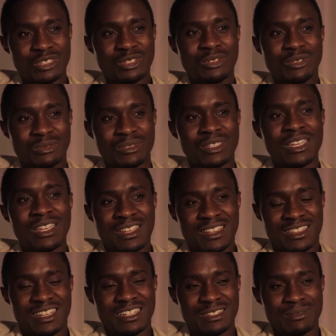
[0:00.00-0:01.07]
So
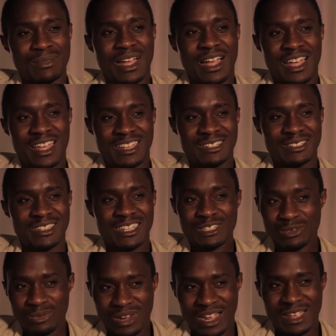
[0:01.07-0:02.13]
that's
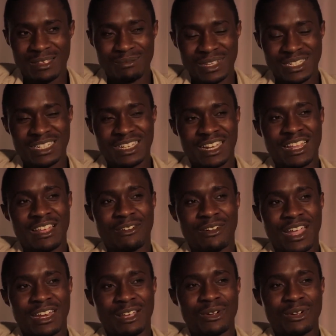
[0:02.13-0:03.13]
why basically I write.